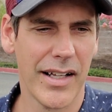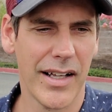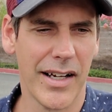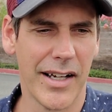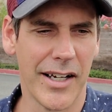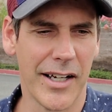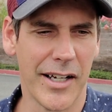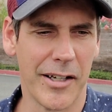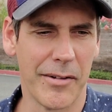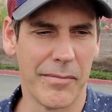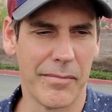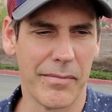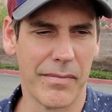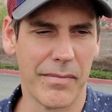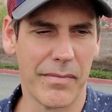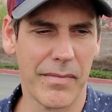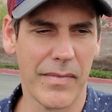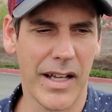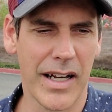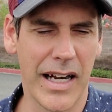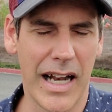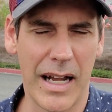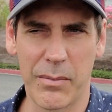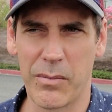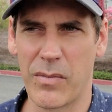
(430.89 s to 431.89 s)

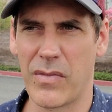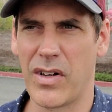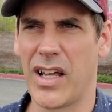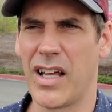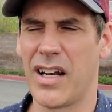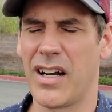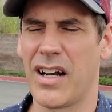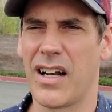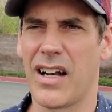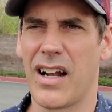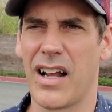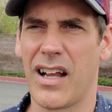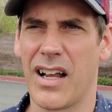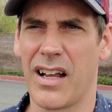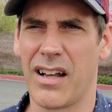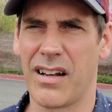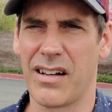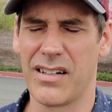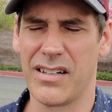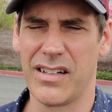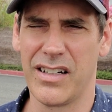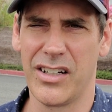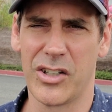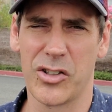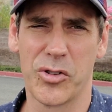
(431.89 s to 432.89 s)

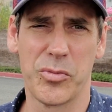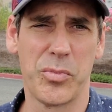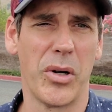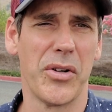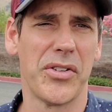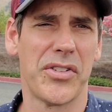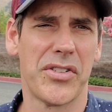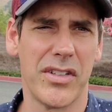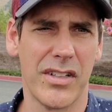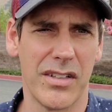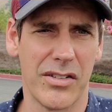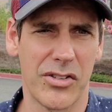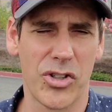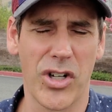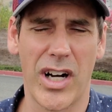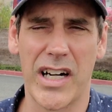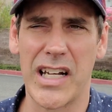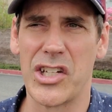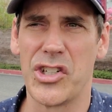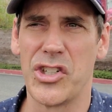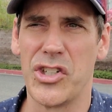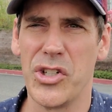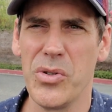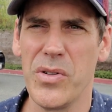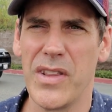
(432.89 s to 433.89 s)
You're supposed to try
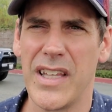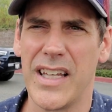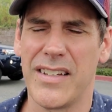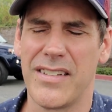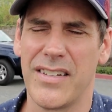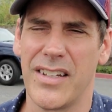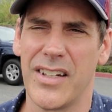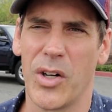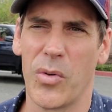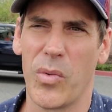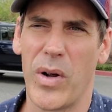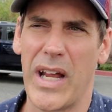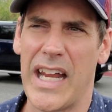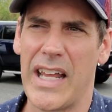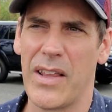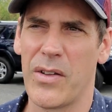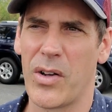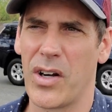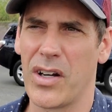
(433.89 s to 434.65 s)
to do this in a way